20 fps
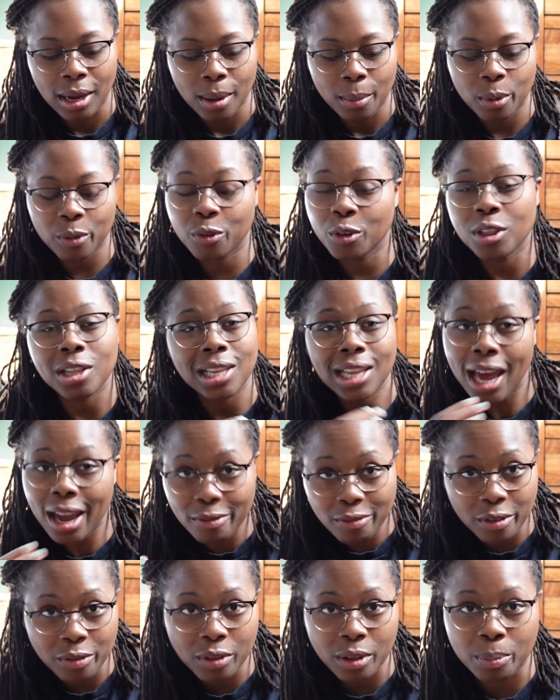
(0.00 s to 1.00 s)
But for the
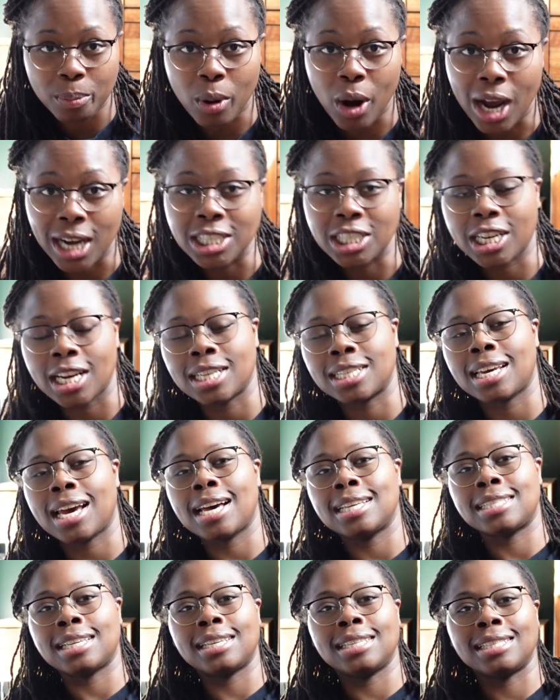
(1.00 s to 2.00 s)
life of the project,
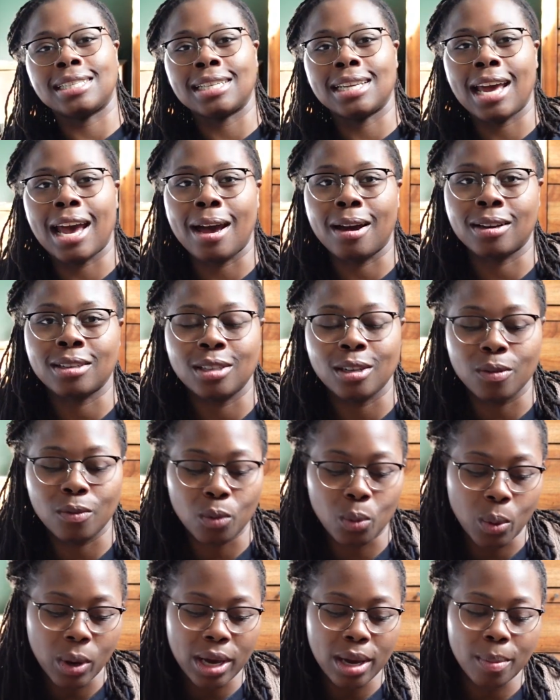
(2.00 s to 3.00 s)
as it is an active
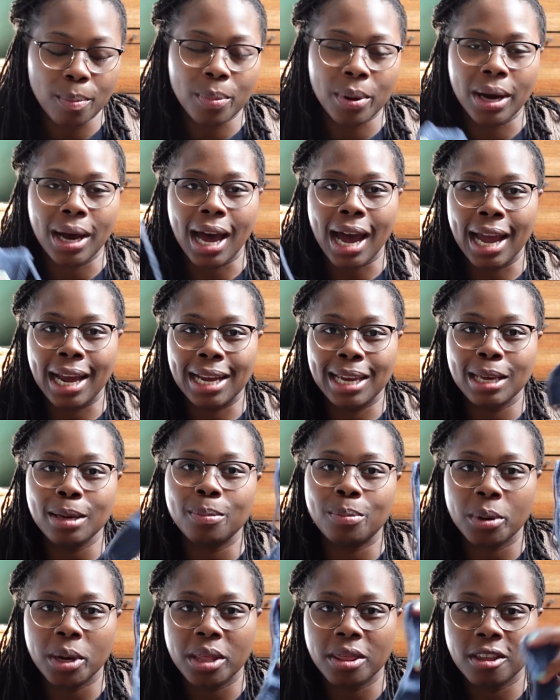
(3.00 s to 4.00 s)
whip, I
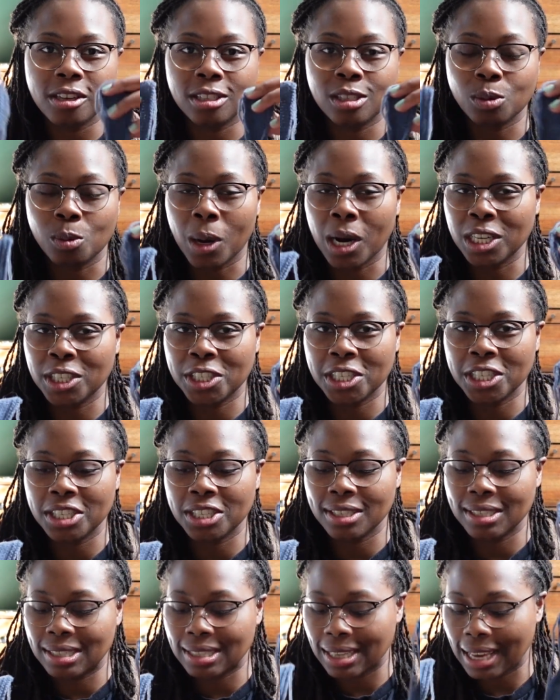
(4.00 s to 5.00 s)
keep the
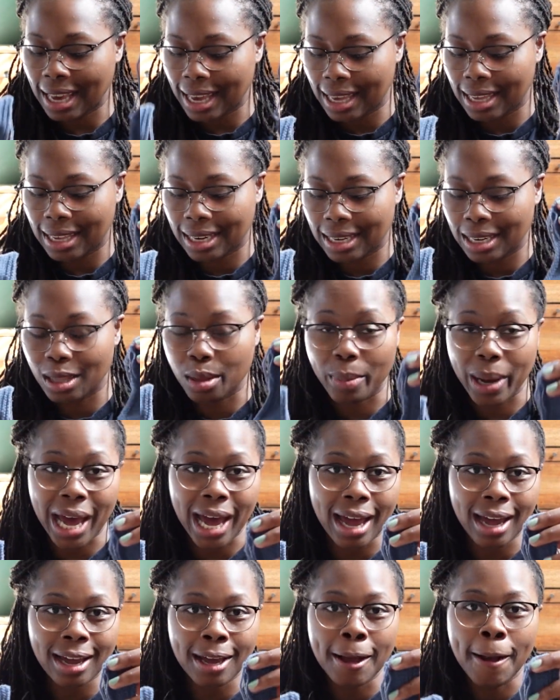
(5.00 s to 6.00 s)
swatches in the
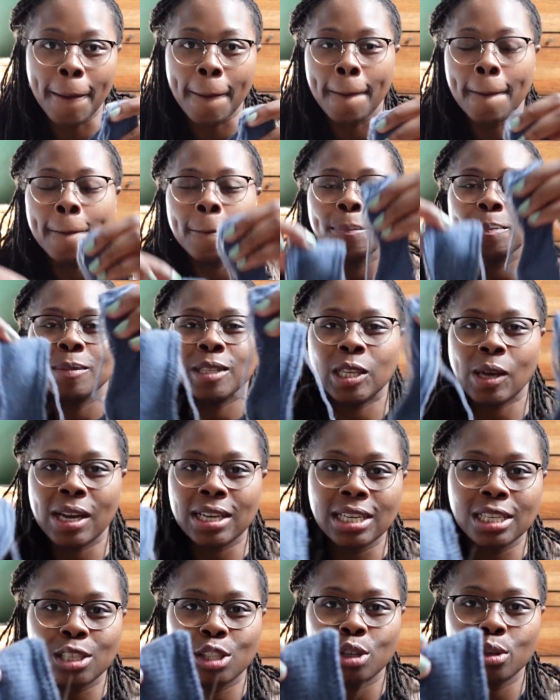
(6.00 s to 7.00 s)
bag. So I
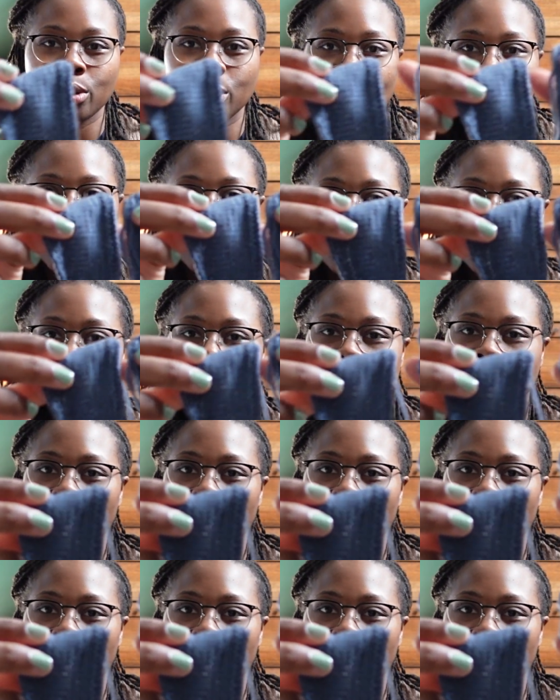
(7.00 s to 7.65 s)
did 2 swatches